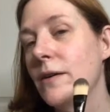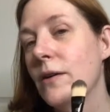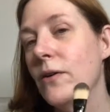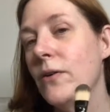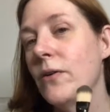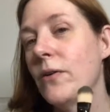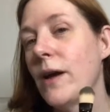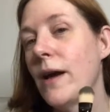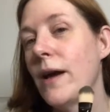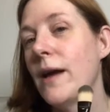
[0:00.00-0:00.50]

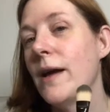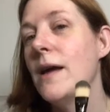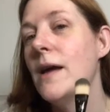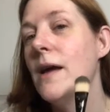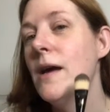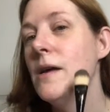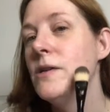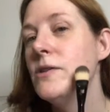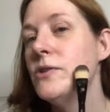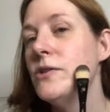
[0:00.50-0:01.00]
Okay,
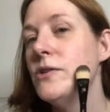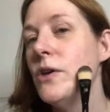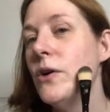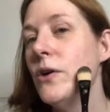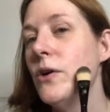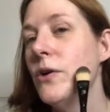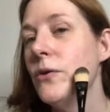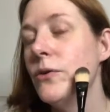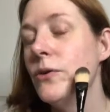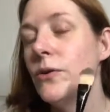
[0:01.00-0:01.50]

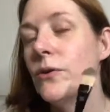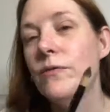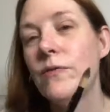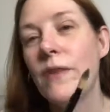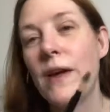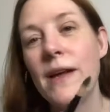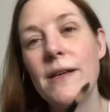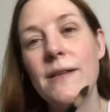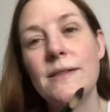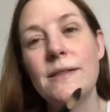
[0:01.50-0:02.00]
so your
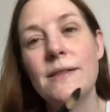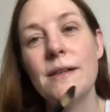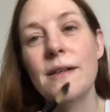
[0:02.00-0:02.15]
face,